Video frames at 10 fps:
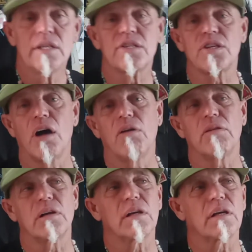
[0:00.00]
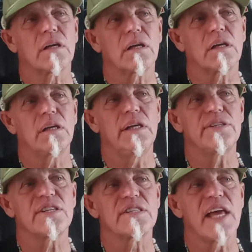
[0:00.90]
So he
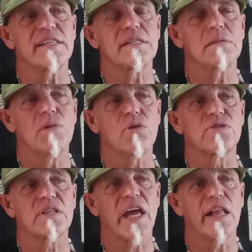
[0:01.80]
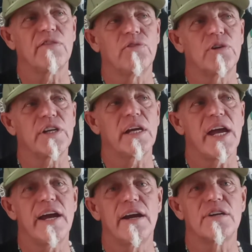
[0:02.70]
says that's the most California
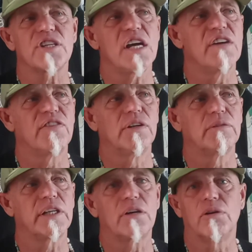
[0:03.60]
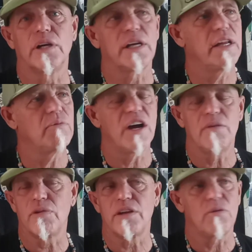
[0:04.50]
hares ever recorded
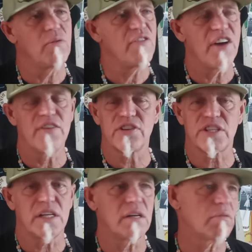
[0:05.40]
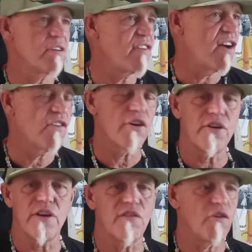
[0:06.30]
we we've ever seen or we've ever
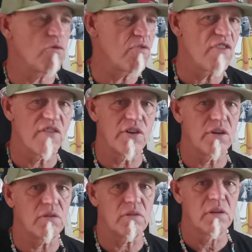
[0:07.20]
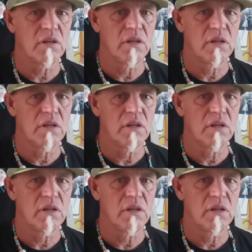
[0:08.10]
heard of or we've ever known.